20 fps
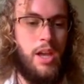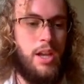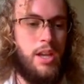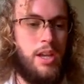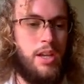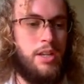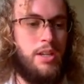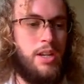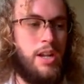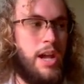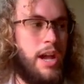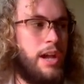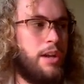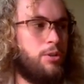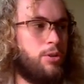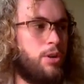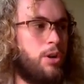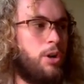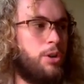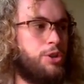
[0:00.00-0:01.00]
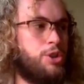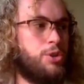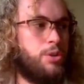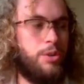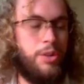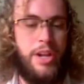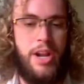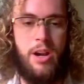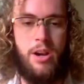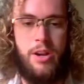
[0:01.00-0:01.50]
In an
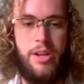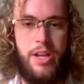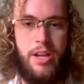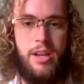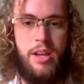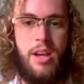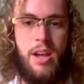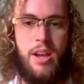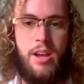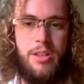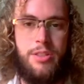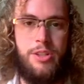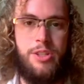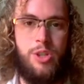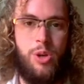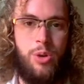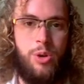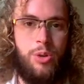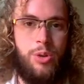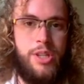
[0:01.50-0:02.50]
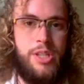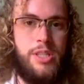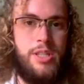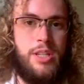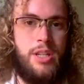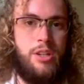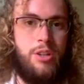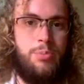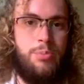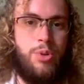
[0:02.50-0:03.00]
agricultural area, this
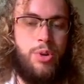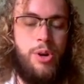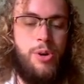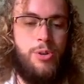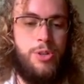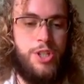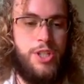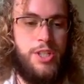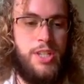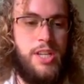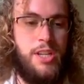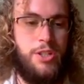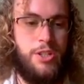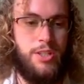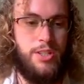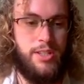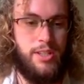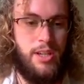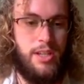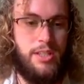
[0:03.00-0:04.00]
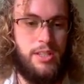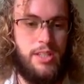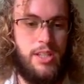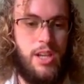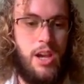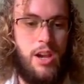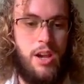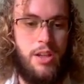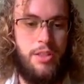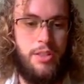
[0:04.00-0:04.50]
holistic approach teaches us
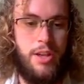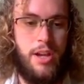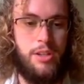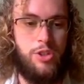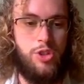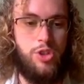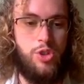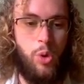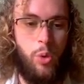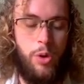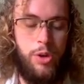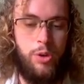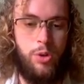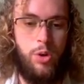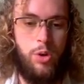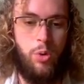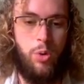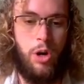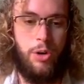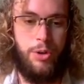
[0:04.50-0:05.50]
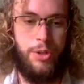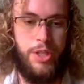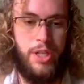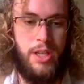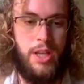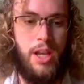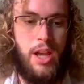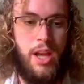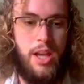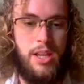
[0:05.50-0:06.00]
that soil
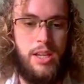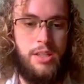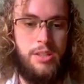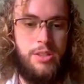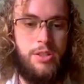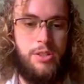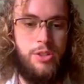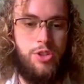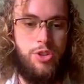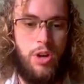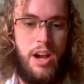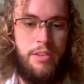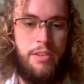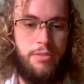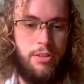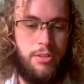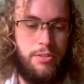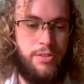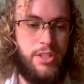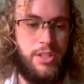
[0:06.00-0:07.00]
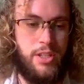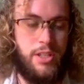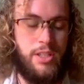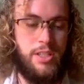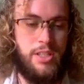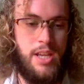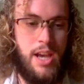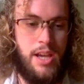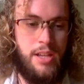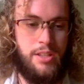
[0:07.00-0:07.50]
quality is the driver of
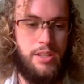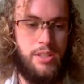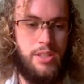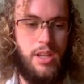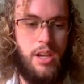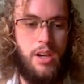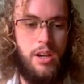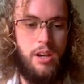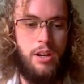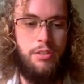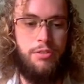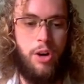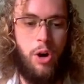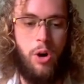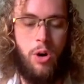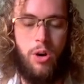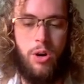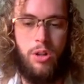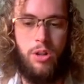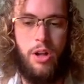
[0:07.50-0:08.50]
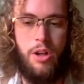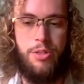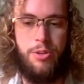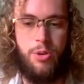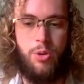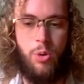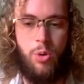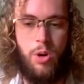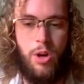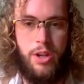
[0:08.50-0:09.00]
success of all other
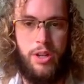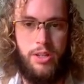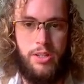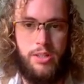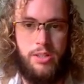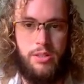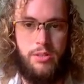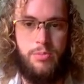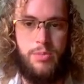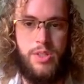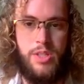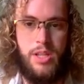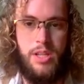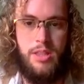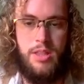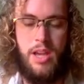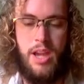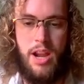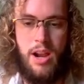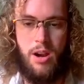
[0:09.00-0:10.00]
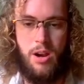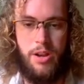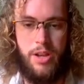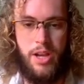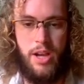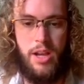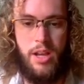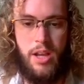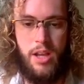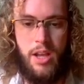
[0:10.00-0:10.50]
organisms in the
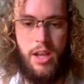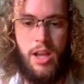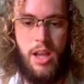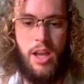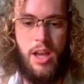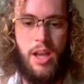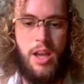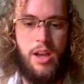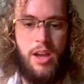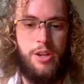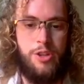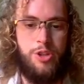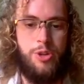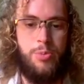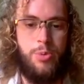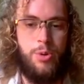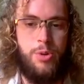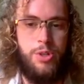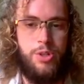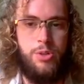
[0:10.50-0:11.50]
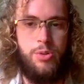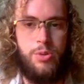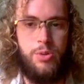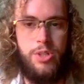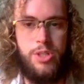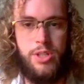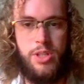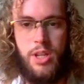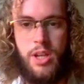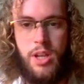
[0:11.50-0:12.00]
area. To
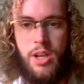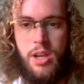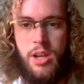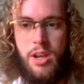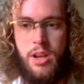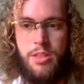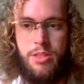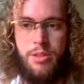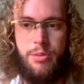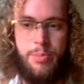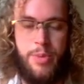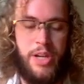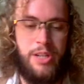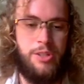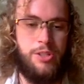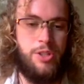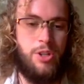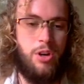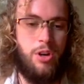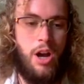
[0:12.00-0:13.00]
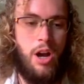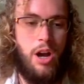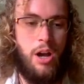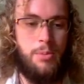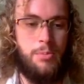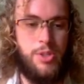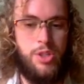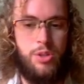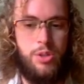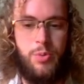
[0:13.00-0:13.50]
produce the best
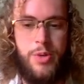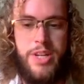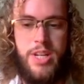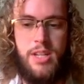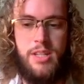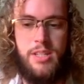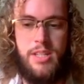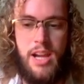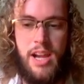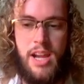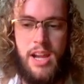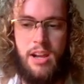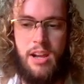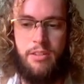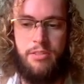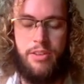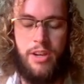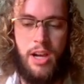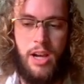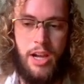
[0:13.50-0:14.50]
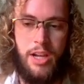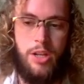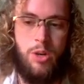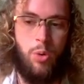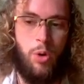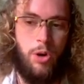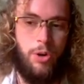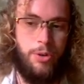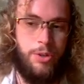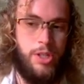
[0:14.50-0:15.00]
crops, we need to have high
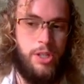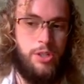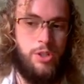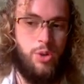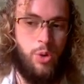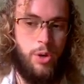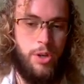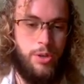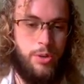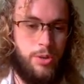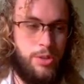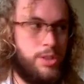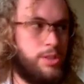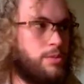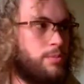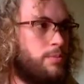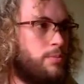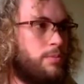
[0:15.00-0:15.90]
quality soils.